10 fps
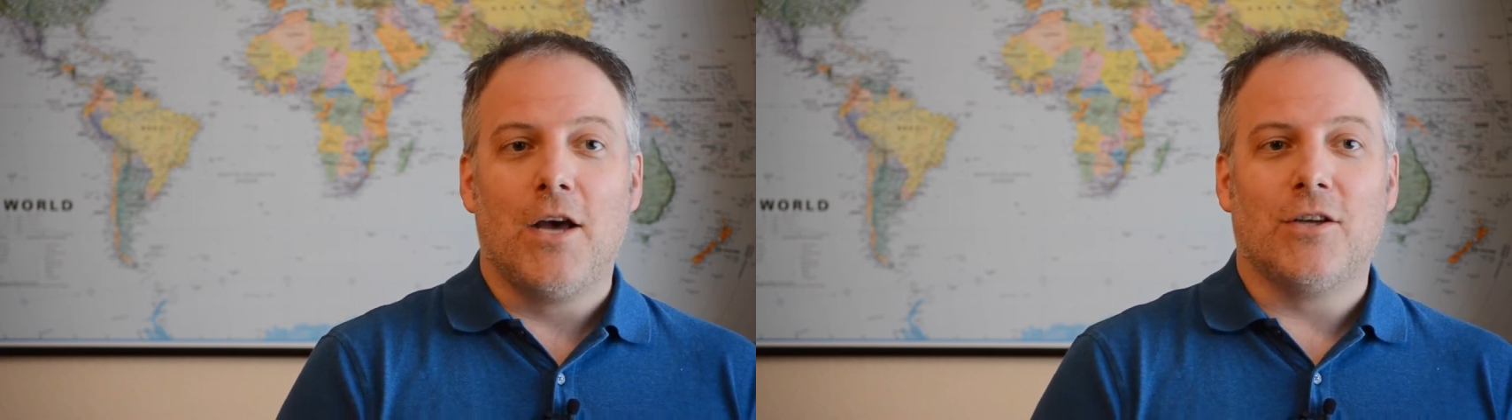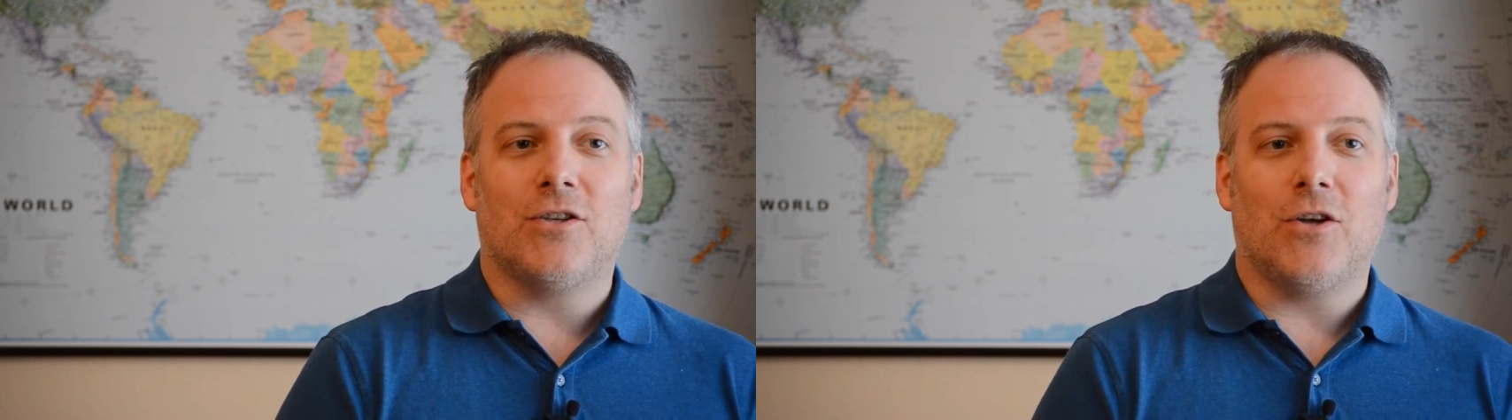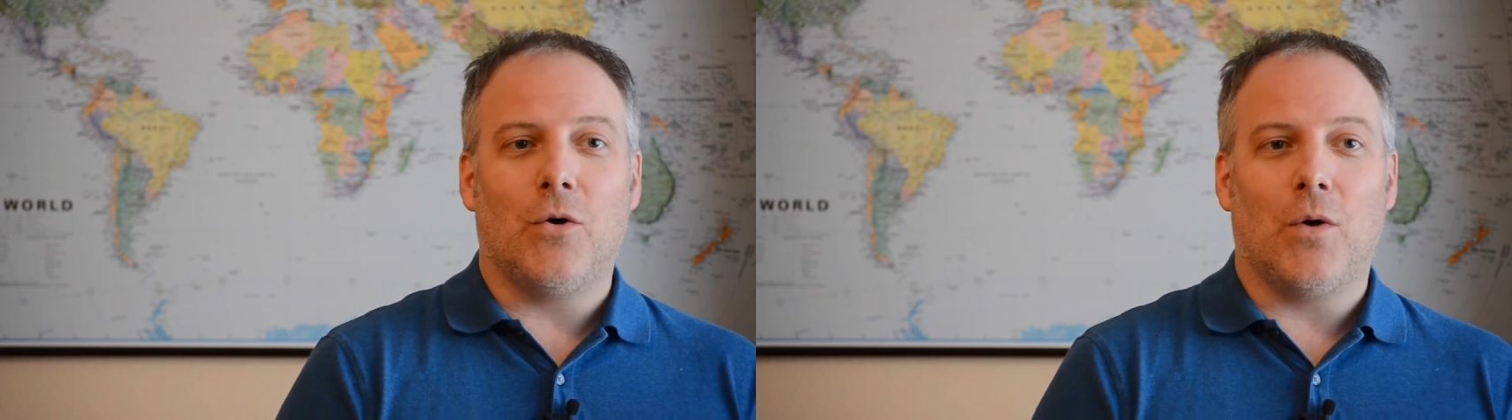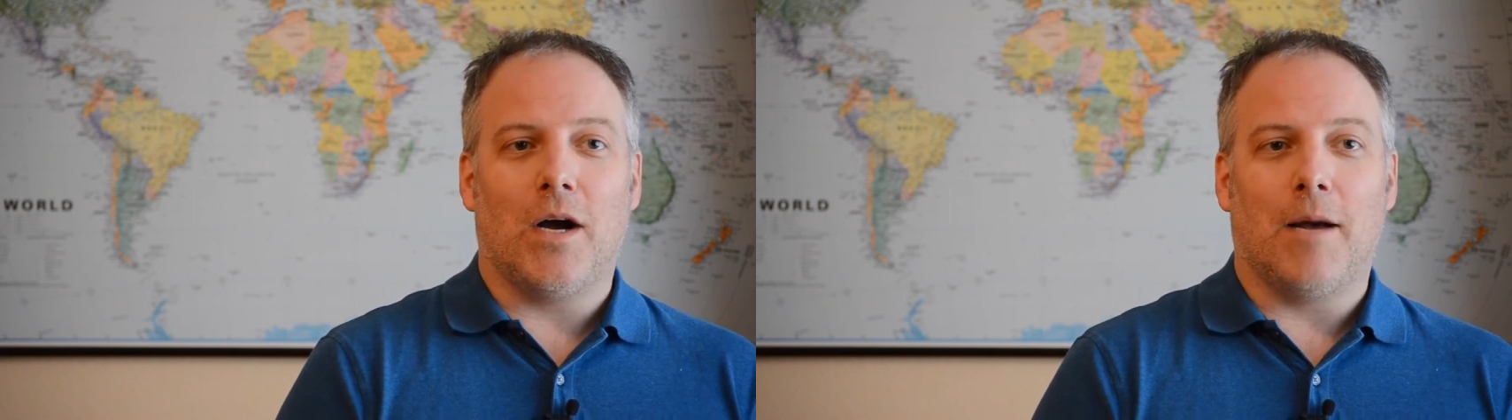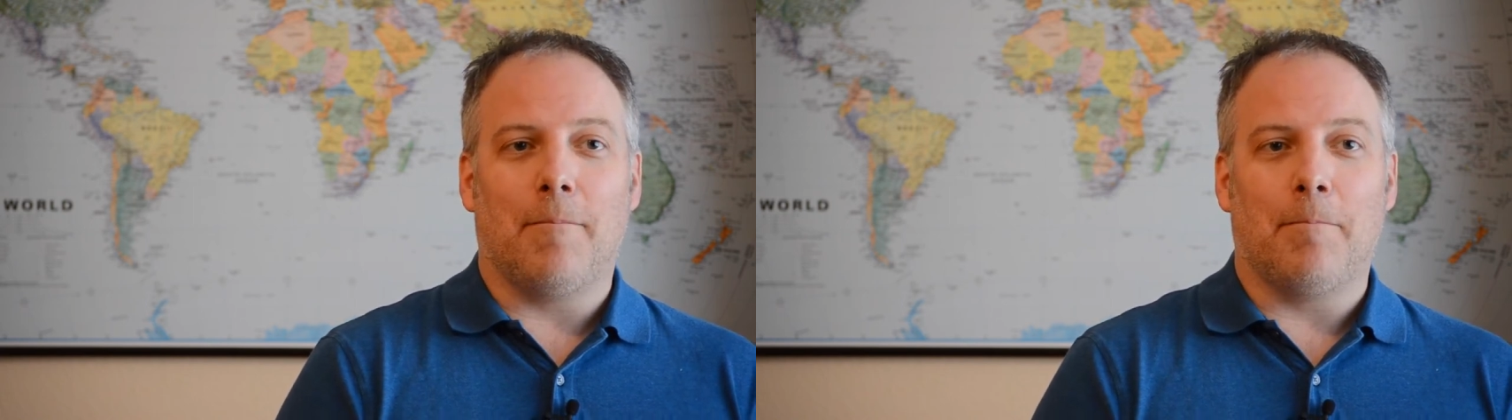So,
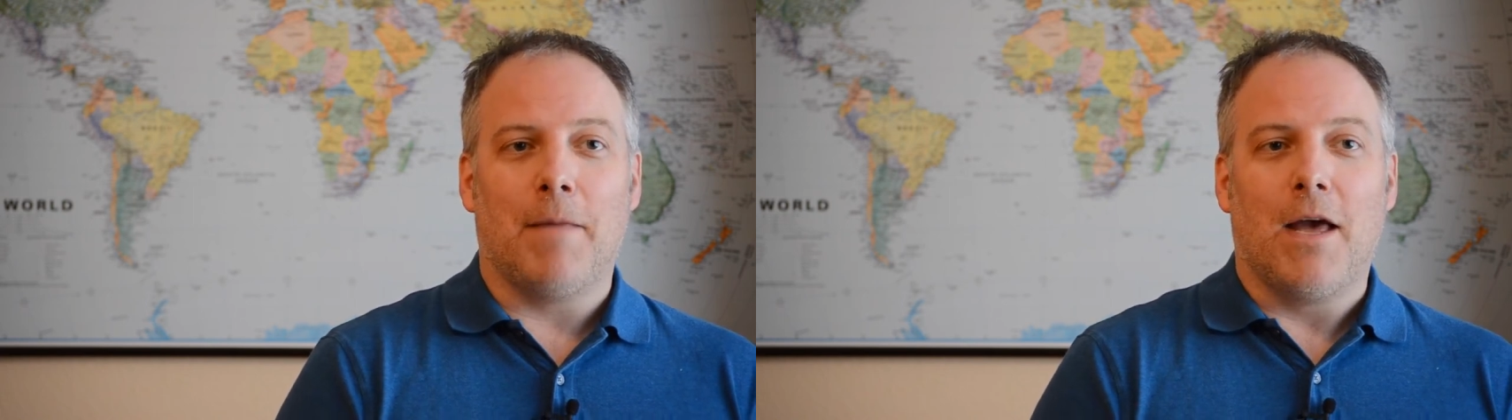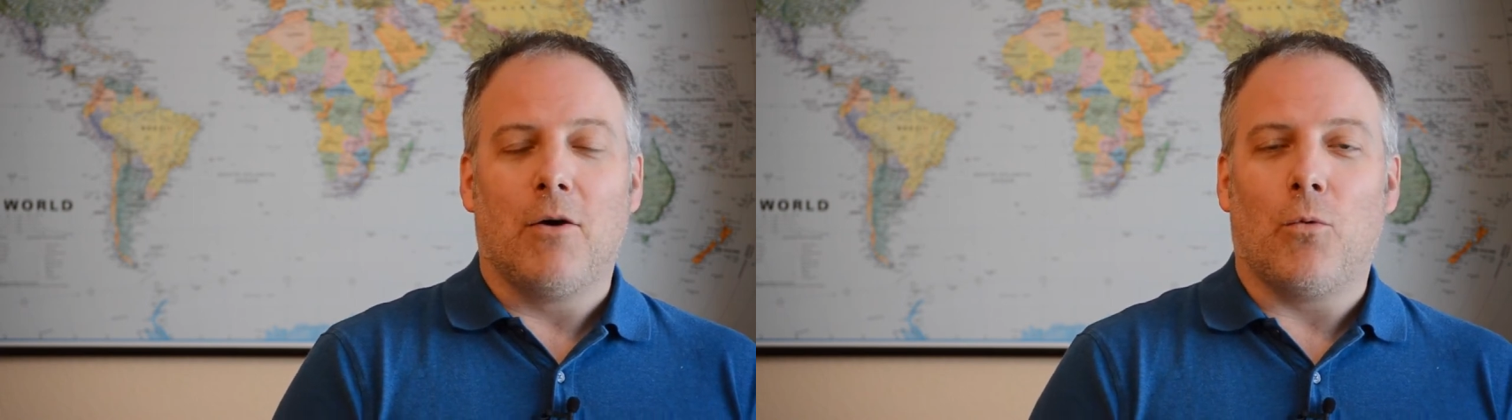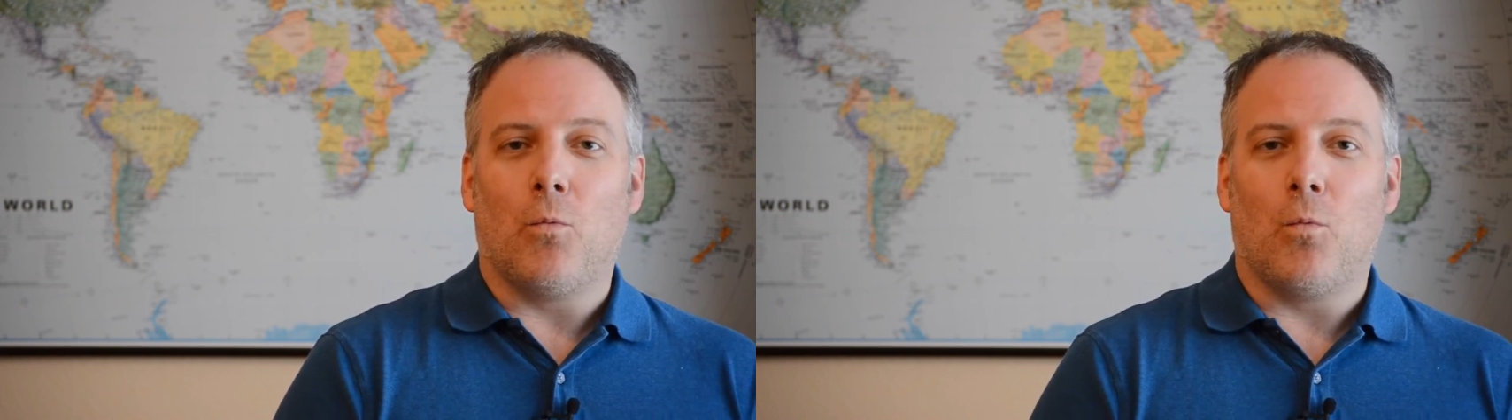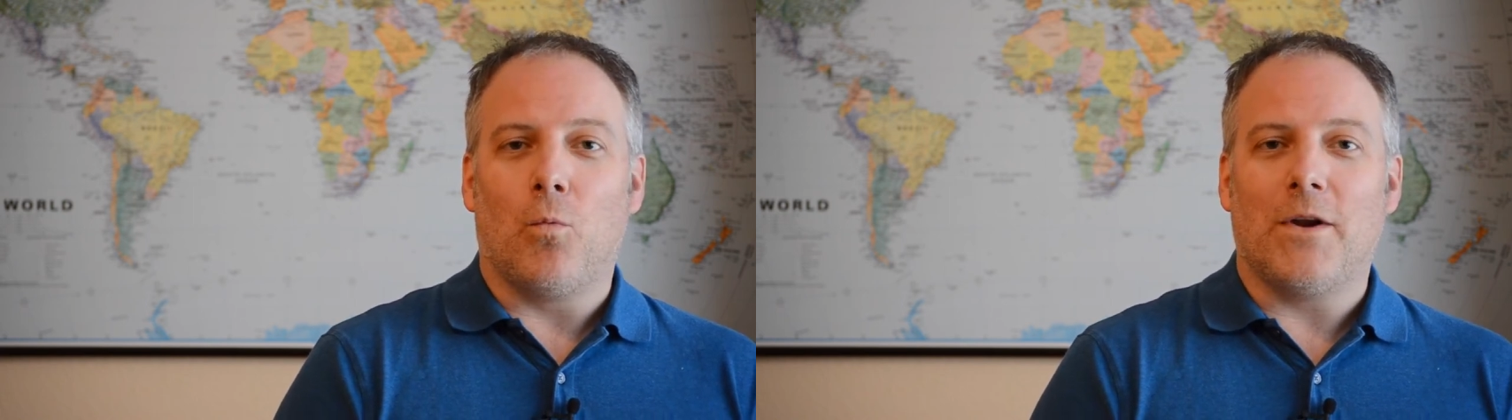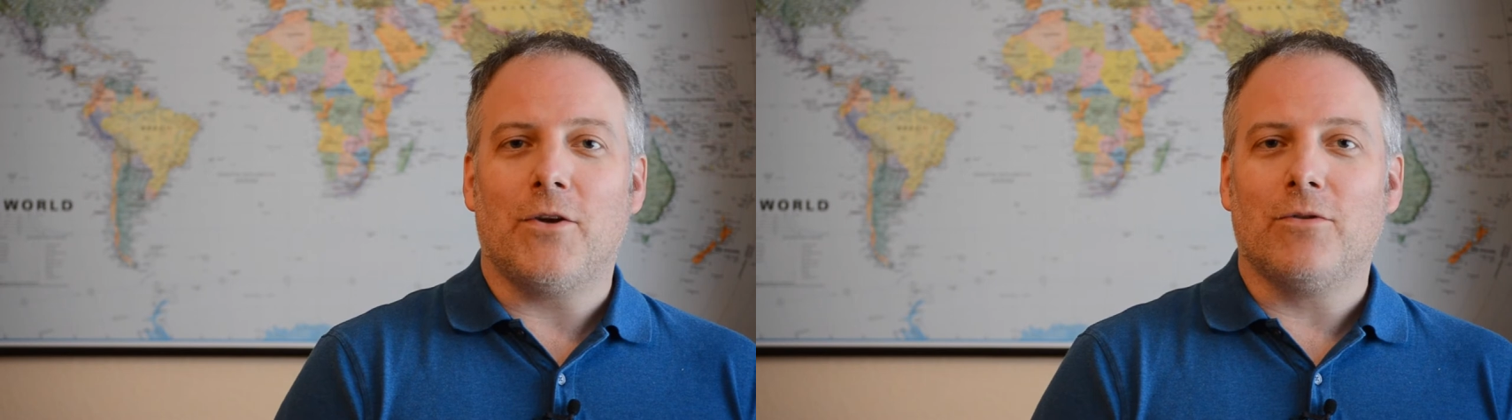um,
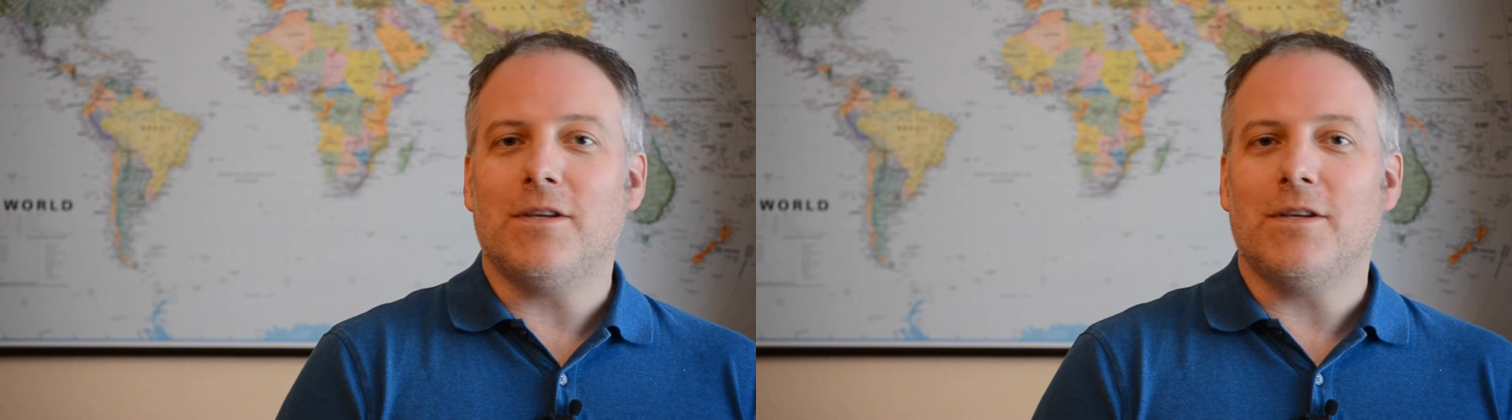when you're